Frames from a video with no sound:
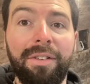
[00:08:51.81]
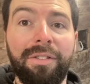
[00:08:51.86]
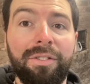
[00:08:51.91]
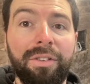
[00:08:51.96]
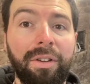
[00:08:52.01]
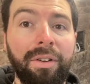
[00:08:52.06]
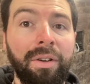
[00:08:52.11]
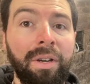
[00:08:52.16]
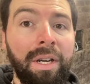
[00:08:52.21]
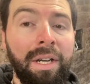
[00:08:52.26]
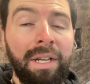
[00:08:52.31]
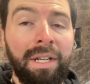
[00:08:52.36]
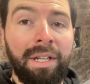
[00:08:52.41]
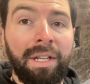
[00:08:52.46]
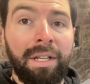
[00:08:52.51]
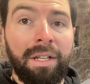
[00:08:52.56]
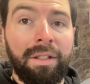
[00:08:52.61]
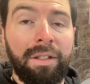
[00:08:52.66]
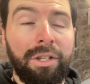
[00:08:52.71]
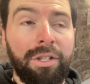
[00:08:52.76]
So
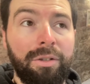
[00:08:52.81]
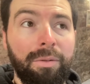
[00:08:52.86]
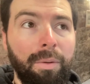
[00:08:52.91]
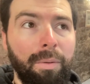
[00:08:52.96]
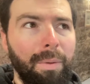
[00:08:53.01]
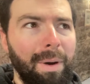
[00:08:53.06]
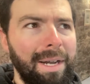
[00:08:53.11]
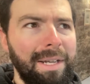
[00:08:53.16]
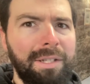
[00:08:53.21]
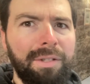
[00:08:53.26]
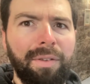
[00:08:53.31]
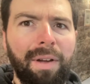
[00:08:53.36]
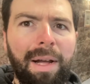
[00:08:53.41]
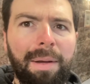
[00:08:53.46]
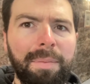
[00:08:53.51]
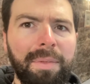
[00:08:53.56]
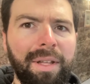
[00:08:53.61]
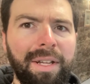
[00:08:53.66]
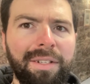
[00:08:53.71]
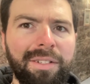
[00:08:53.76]
the
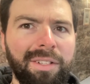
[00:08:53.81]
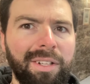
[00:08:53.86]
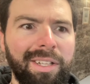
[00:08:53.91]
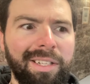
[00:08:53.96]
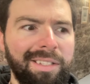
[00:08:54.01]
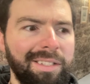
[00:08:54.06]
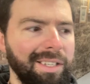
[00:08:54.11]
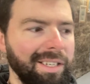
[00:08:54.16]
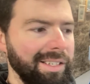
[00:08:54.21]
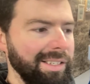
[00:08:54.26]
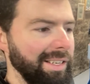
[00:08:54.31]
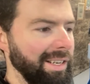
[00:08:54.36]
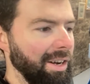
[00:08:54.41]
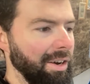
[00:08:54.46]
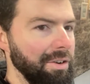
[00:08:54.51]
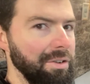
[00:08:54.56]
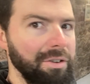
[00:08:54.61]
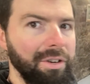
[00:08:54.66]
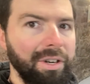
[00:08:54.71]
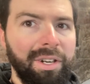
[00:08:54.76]
Wisefab things are like
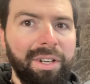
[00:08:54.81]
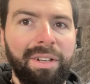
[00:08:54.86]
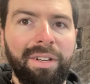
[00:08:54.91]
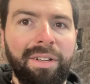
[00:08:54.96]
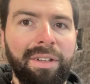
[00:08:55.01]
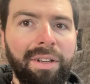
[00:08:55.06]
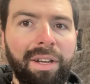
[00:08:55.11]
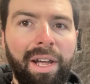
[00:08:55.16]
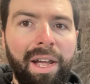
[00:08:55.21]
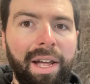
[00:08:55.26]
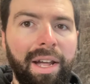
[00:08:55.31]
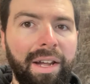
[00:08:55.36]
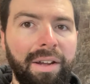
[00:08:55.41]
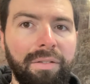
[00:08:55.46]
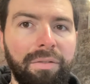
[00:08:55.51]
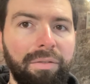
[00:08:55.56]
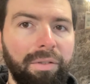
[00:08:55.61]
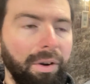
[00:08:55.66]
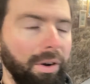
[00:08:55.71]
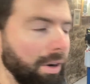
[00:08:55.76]
1,600
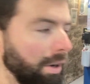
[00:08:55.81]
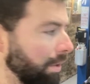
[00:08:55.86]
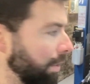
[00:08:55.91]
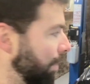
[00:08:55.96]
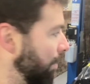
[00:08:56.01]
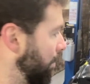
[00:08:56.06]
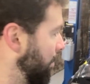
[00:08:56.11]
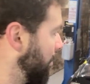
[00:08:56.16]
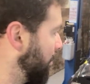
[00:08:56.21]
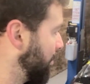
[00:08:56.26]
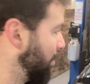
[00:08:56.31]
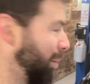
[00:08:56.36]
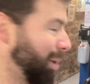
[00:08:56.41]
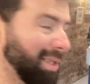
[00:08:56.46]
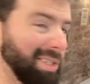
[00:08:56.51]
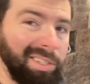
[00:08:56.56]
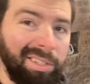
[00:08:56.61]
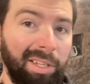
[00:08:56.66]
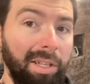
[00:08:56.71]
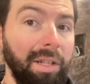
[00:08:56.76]
for them,
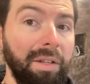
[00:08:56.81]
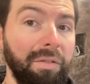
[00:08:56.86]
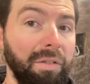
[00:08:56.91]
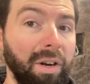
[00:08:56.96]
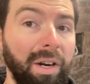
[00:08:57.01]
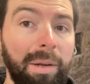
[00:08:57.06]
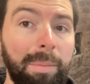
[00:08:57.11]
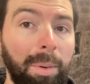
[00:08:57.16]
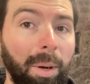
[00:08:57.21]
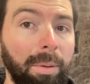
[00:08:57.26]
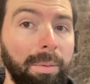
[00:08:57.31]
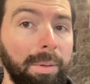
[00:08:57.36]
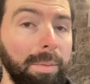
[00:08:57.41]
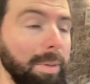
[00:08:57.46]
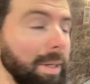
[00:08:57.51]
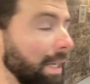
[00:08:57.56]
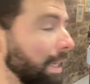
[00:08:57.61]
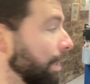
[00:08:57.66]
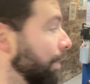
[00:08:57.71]
plus delivery probably.